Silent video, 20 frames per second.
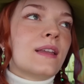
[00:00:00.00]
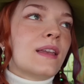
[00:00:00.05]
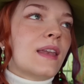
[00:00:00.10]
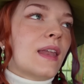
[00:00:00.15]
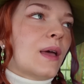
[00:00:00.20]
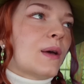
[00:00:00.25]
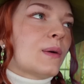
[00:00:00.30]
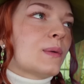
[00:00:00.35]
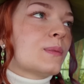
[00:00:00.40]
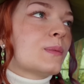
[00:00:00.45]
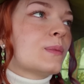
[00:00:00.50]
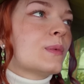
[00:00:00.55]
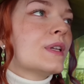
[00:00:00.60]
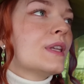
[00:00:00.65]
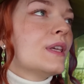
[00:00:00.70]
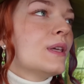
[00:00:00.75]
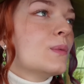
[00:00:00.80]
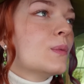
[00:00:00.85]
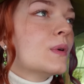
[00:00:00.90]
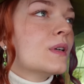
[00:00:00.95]
Now, what
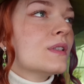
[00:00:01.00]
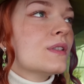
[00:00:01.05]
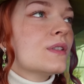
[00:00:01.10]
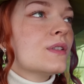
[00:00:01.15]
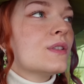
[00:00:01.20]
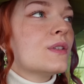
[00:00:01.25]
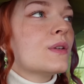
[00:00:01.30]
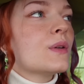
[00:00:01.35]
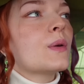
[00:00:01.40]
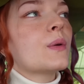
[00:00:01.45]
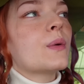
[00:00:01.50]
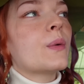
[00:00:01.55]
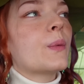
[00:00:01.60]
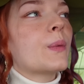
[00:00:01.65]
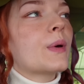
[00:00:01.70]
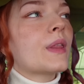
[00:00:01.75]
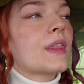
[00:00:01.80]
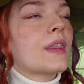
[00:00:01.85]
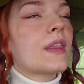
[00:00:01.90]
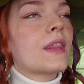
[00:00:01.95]
you want to do
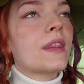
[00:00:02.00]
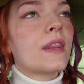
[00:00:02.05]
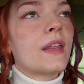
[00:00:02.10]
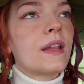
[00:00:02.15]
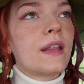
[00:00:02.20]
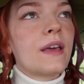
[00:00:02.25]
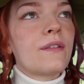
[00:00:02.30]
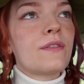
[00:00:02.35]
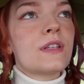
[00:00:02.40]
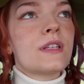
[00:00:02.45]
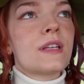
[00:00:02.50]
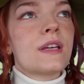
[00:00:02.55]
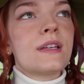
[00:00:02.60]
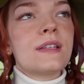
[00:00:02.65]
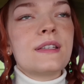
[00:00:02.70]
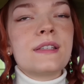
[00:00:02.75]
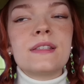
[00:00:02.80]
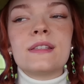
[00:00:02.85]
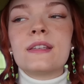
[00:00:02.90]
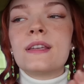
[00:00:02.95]
with the lavender
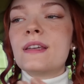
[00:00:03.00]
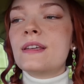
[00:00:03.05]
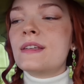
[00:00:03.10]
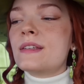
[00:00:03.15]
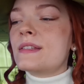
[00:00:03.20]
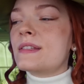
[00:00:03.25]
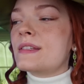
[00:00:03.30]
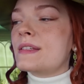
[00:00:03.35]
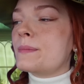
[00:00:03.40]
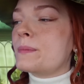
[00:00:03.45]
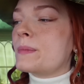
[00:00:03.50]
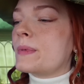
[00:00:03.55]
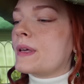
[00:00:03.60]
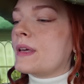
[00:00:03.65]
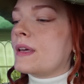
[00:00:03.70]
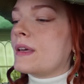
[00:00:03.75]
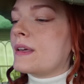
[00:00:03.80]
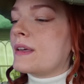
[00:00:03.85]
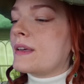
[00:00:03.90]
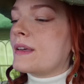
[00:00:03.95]
is
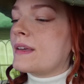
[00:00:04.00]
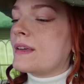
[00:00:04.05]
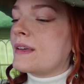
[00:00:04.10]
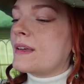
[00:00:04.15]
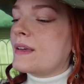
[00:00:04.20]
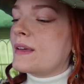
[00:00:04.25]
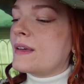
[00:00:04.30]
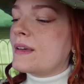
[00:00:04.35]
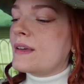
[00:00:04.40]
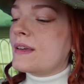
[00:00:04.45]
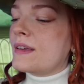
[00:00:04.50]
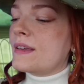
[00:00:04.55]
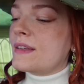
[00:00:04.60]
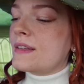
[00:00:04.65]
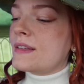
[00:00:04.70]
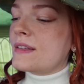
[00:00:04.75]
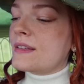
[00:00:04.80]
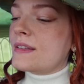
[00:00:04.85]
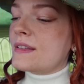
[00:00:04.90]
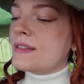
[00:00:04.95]
simply
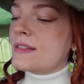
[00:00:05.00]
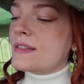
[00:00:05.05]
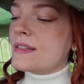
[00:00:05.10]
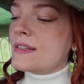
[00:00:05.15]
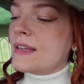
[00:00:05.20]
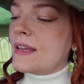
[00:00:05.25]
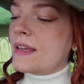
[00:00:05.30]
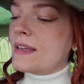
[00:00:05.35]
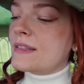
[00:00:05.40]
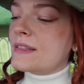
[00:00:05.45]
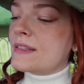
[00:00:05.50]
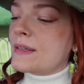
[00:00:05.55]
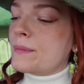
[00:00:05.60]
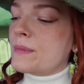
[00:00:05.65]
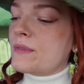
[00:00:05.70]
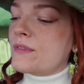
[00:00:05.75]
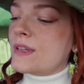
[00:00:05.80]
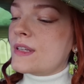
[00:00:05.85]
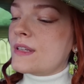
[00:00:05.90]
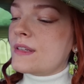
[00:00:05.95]
take some
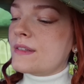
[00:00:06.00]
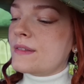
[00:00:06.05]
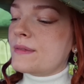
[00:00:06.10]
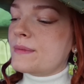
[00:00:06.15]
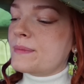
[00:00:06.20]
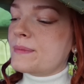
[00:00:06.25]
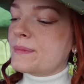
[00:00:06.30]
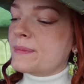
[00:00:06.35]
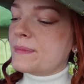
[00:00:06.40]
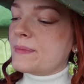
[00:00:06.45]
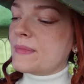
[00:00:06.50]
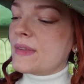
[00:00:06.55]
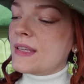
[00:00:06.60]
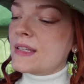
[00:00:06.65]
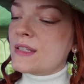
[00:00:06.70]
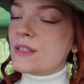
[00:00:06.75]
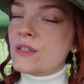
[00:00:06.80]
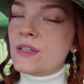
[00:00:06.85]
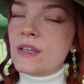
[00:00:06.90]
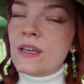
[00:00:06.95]
of it
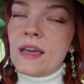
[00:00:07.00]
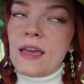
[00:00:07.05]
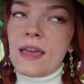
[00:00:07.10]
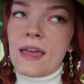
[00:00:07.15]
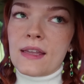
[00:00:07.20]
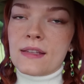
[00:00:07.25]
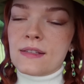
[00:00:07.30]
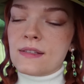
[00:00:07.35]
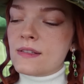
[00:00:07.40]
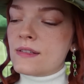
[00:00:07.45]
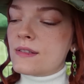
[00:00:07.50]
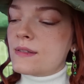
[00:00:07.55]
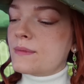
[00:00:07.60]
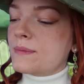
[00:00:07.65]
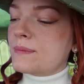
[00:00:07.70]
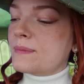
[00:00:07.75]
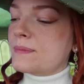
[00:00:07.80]
into your hands